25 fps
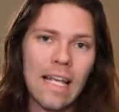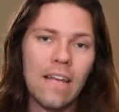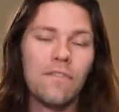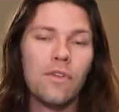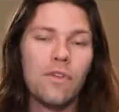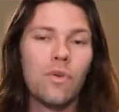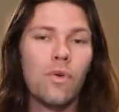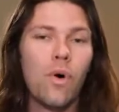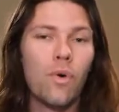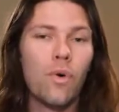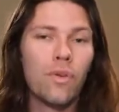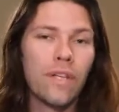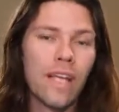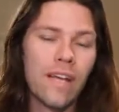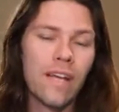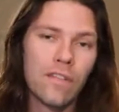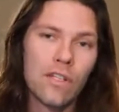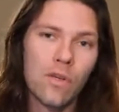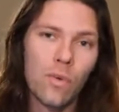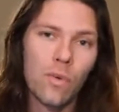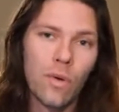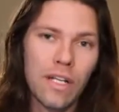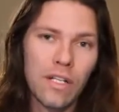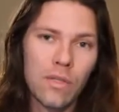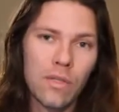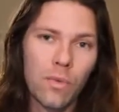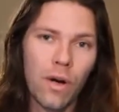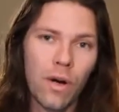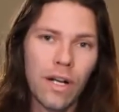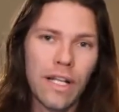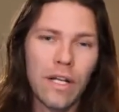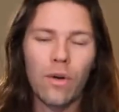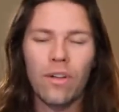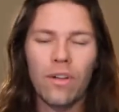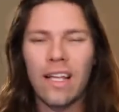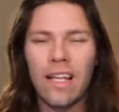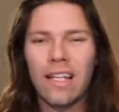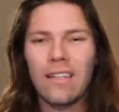If you only have a 2020,
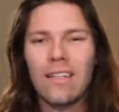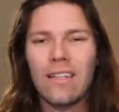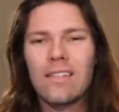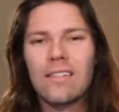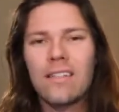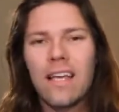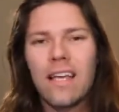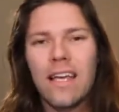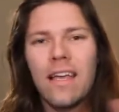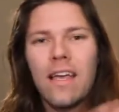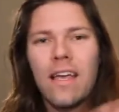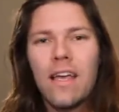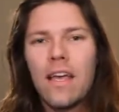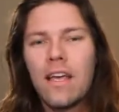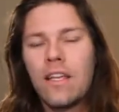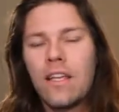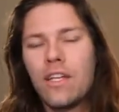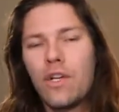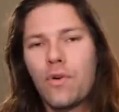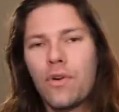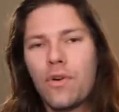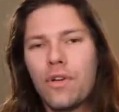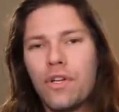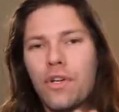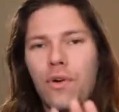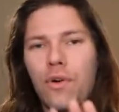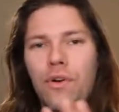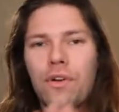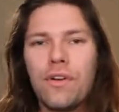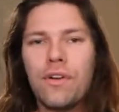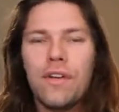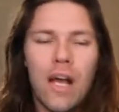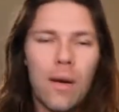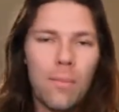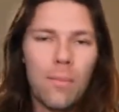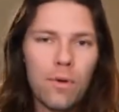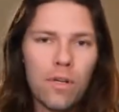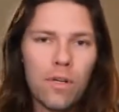or like, let's say your
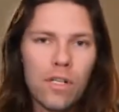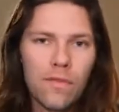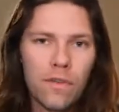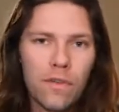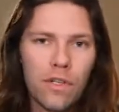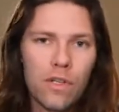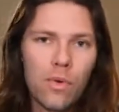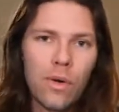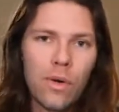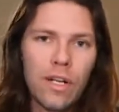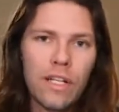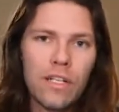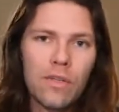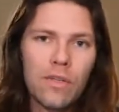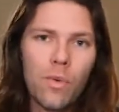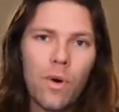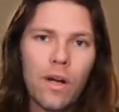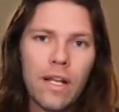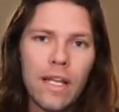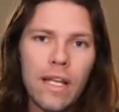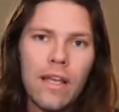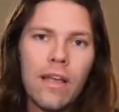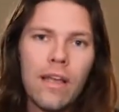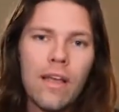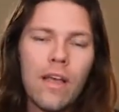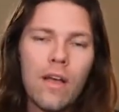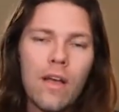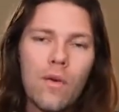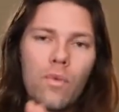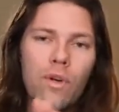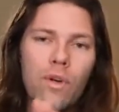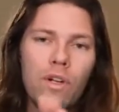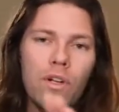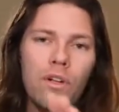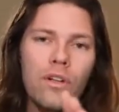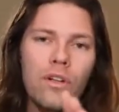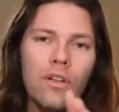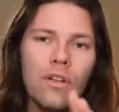numbers for 2020
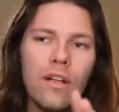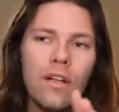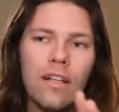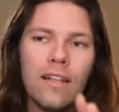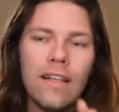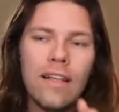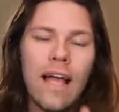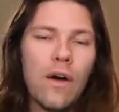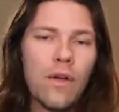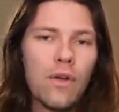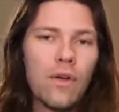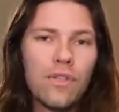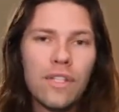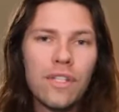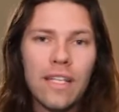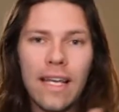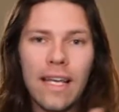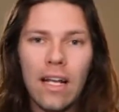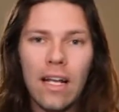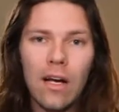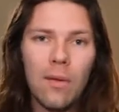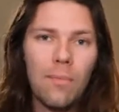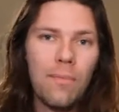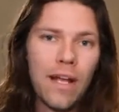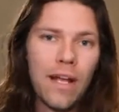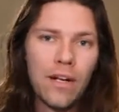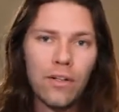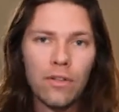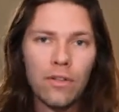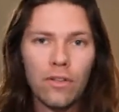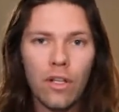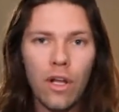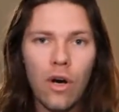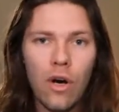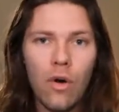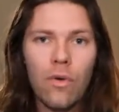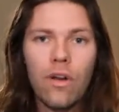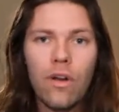will allow you to get a better
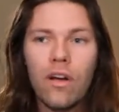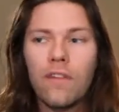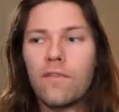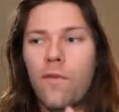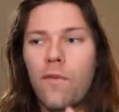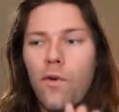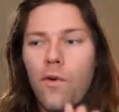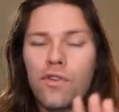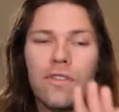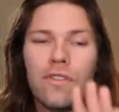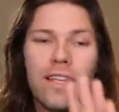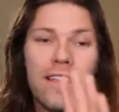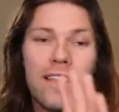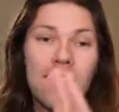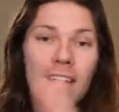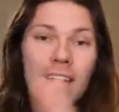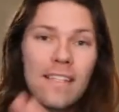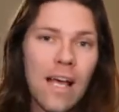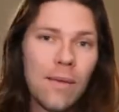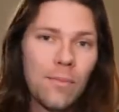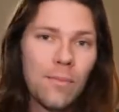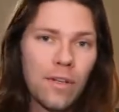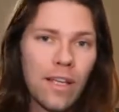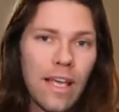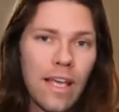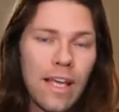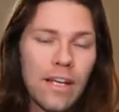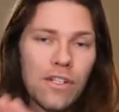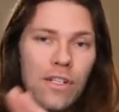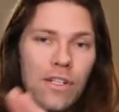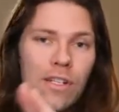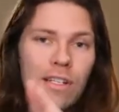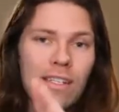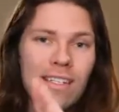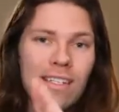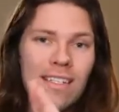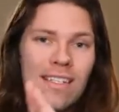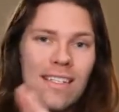loan. Unfortunately, this
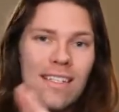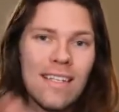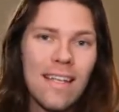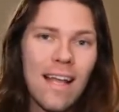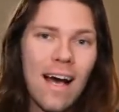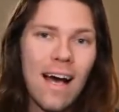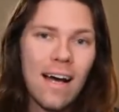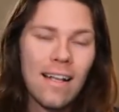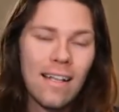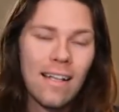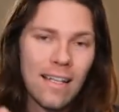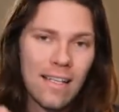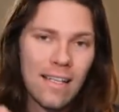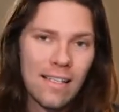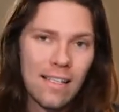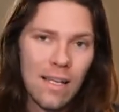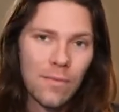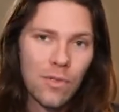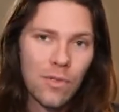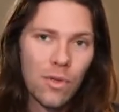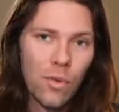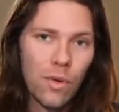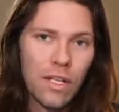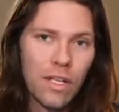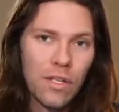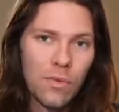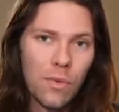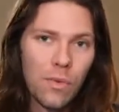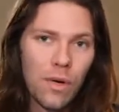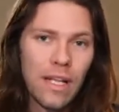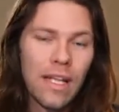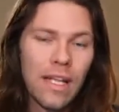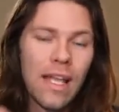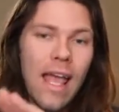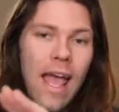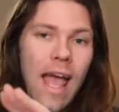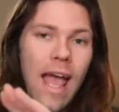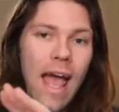application does not accept
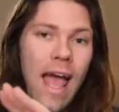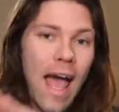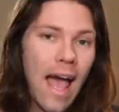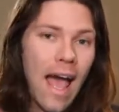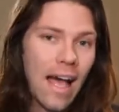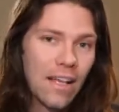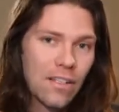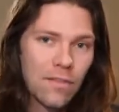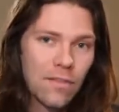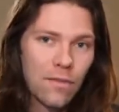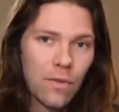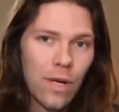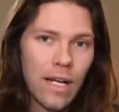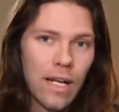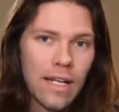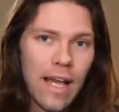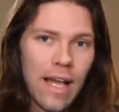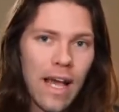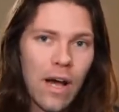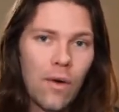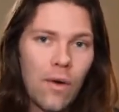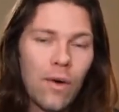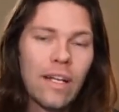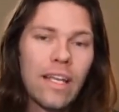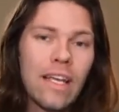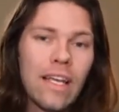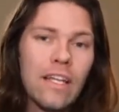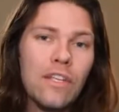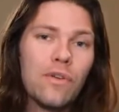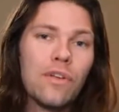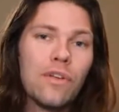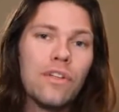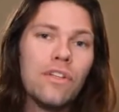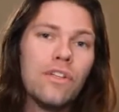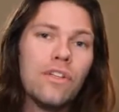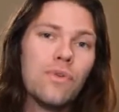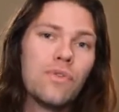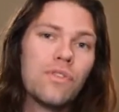2020. As of right now, again, you
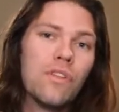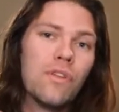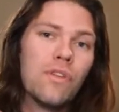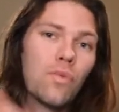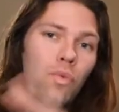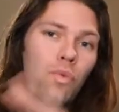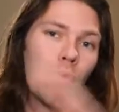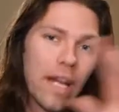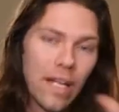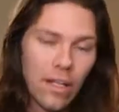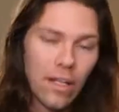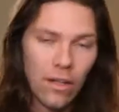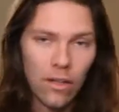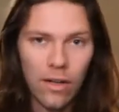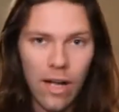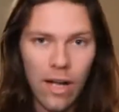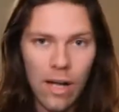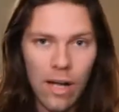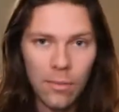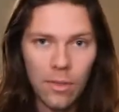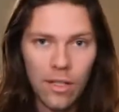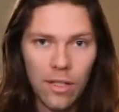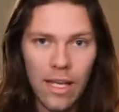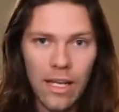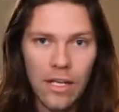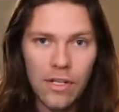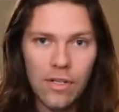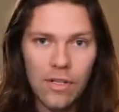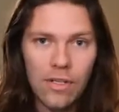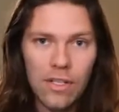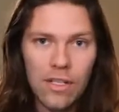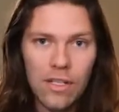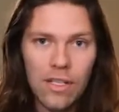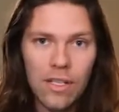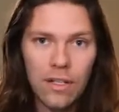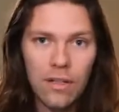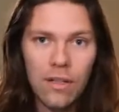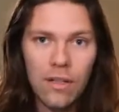can use the regular application
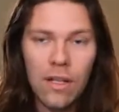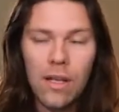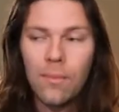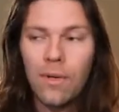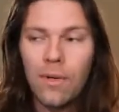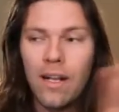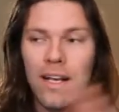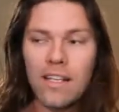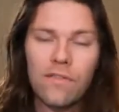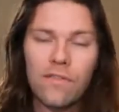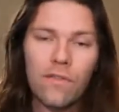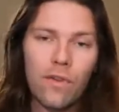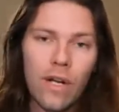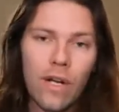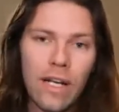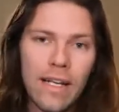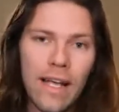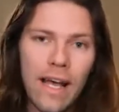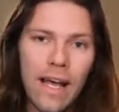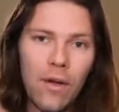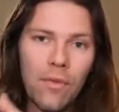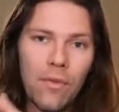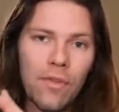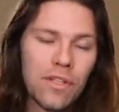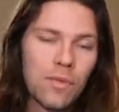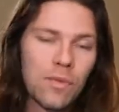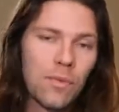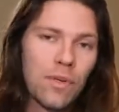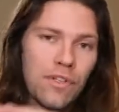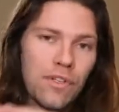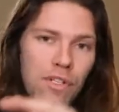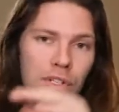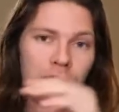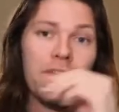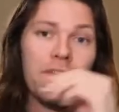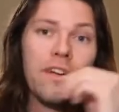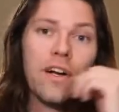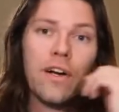still, but as of right now, this one is
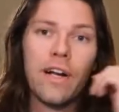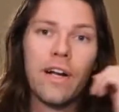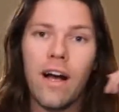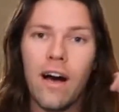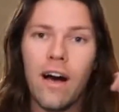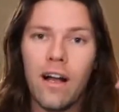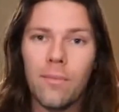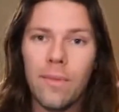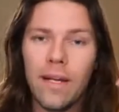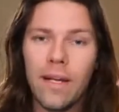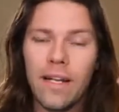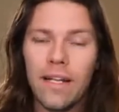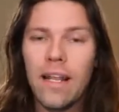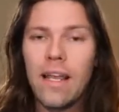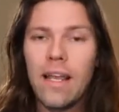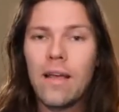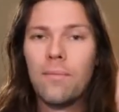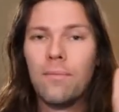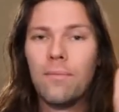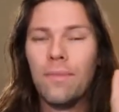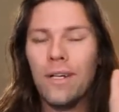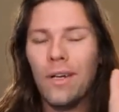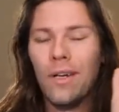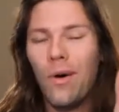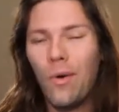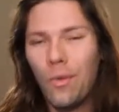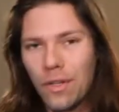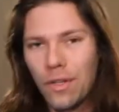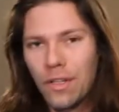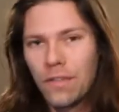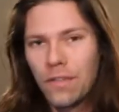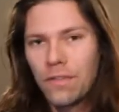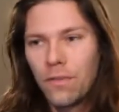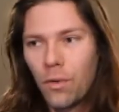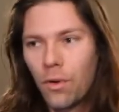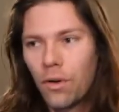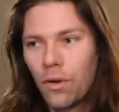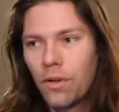just very automated, but only
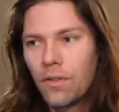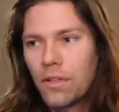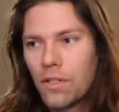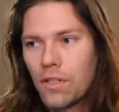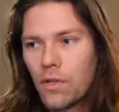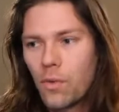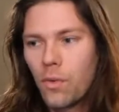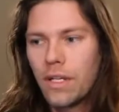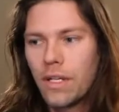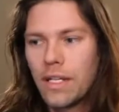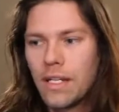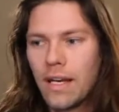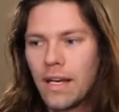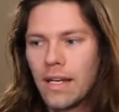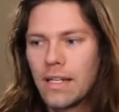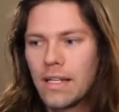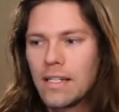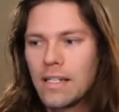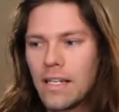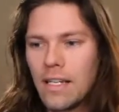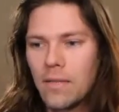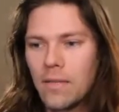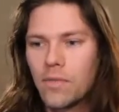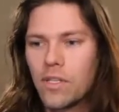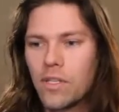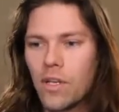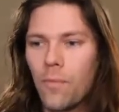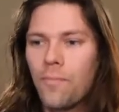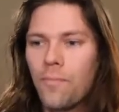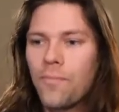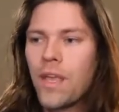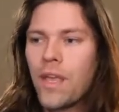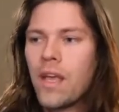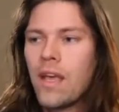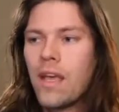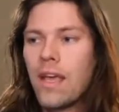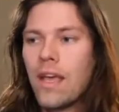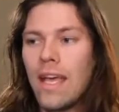for the 2019. So
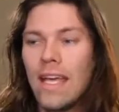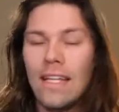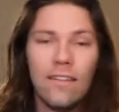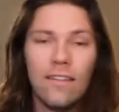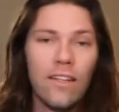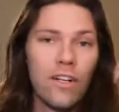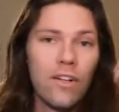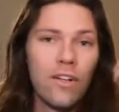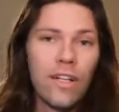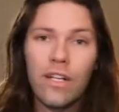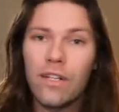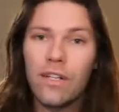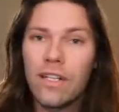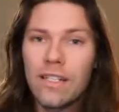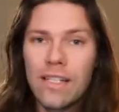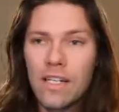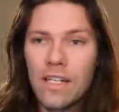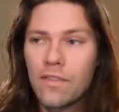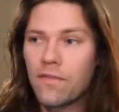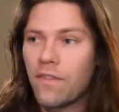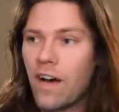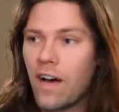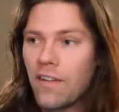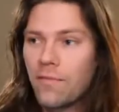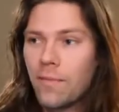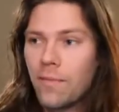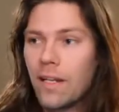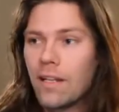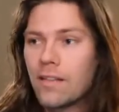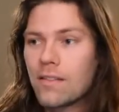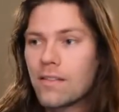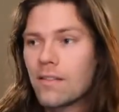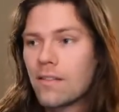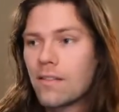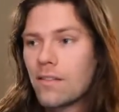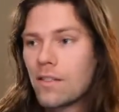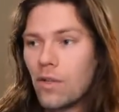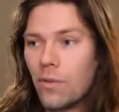it literally only takes 5
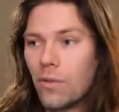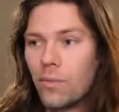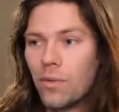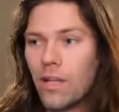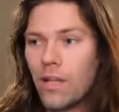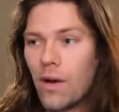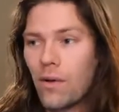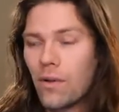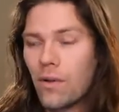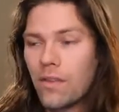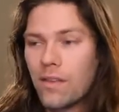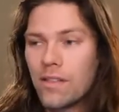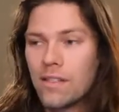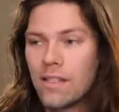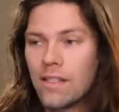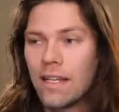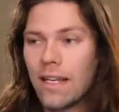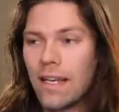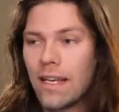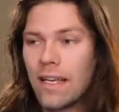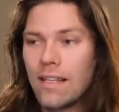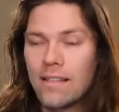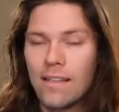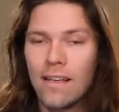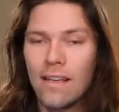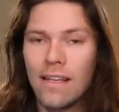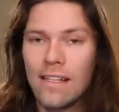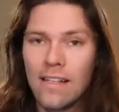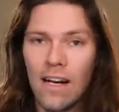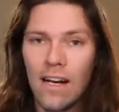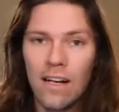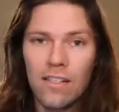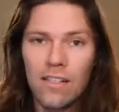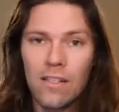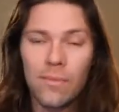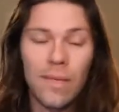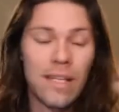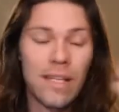minutes to apply with this thing. It's
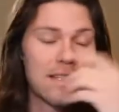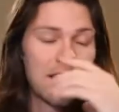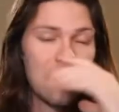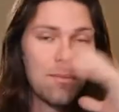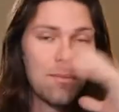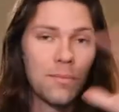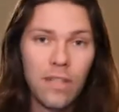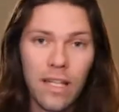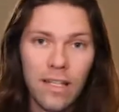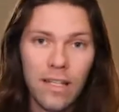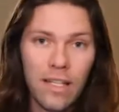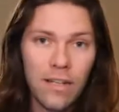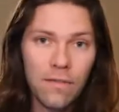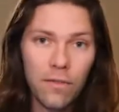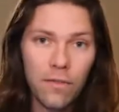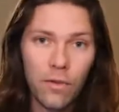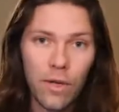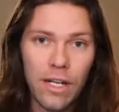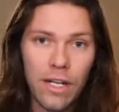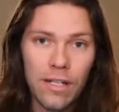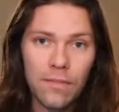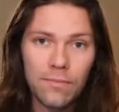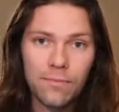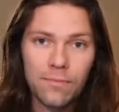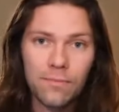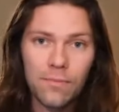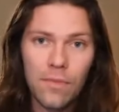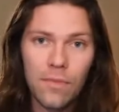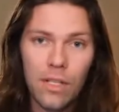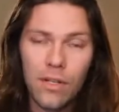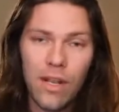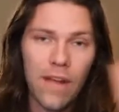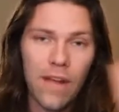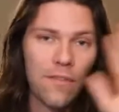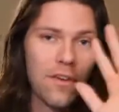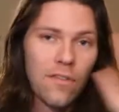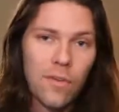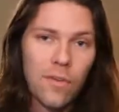awesome. It's completely free. You
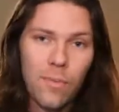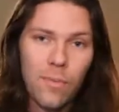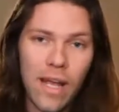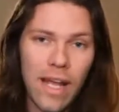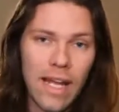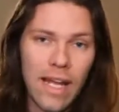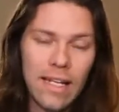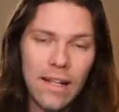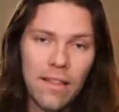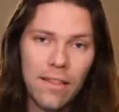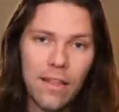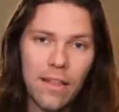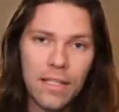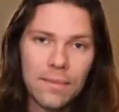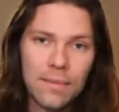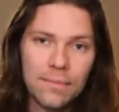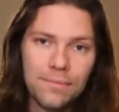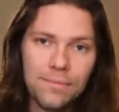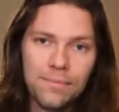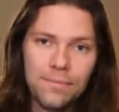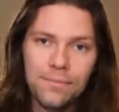never have to pay anything.